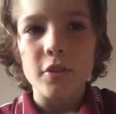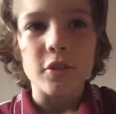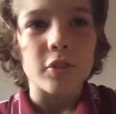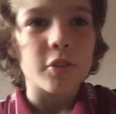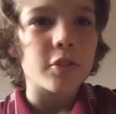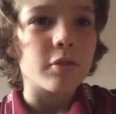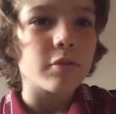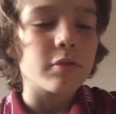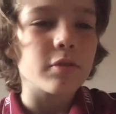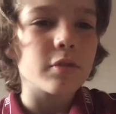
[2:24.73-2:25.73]
Just,
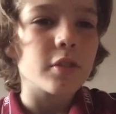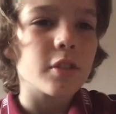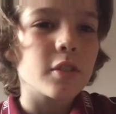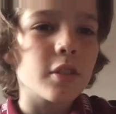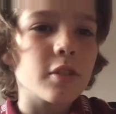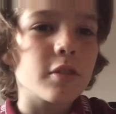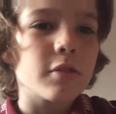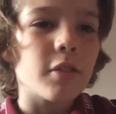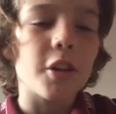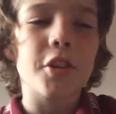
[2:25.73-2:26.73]

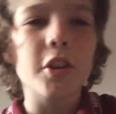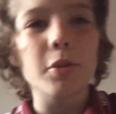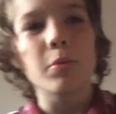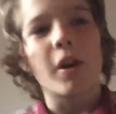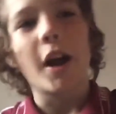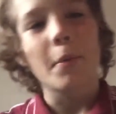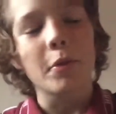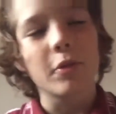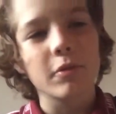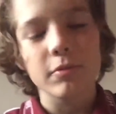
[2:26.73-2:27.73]
I'll tell you why
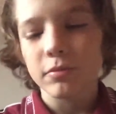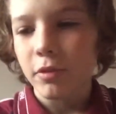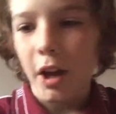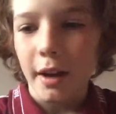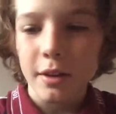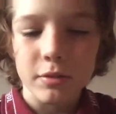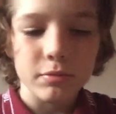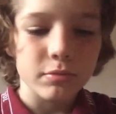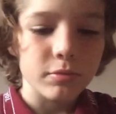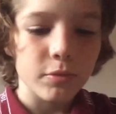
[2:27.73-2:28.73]
I'm like
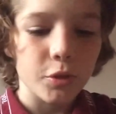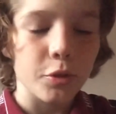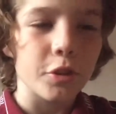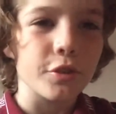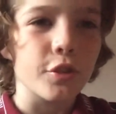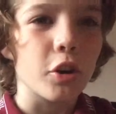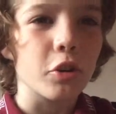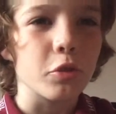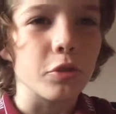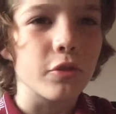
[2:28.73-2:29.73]
sort of
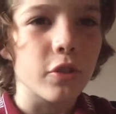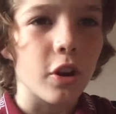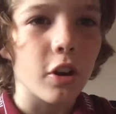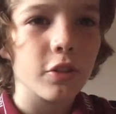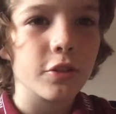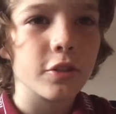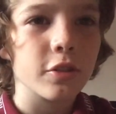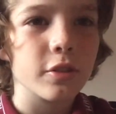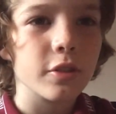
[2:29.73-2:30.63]
got good fast.